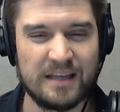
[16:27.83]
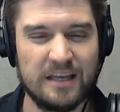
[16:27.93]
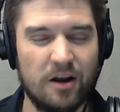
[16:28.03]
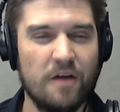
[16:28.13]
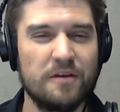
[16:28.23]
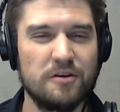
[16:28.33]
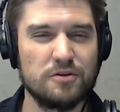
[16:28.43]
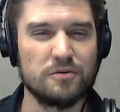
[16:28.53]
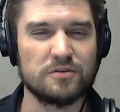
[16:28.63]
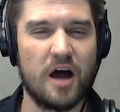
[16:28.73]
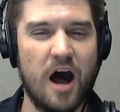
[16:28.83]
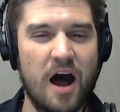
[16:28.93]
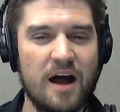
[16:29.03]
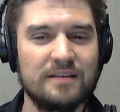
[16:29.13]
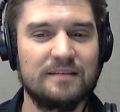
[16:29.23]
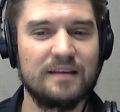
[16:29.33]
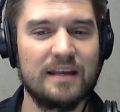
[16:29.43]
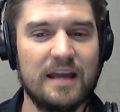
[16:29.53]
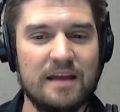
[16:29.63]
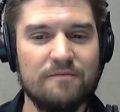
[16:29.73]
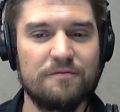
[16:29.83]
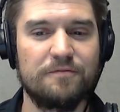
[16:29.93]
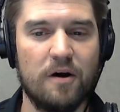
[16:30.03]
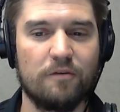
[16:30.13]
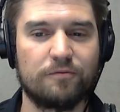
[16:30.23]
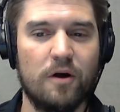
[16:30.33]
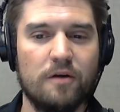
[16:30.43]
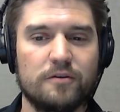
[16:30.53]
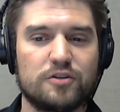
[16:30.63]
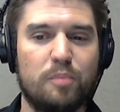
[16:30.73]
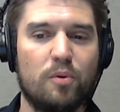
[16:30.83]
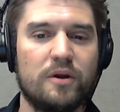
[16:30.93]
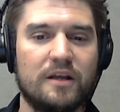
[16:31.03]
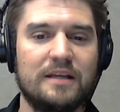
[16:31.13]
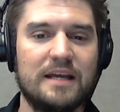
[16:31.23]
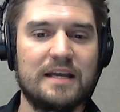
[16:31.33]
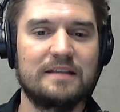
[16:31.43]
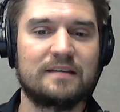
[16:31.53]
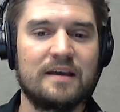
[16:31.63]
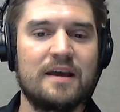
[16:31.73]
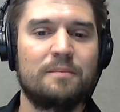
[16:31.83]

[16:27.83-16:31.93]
Get all the news, odds, and info for all your sporting needs.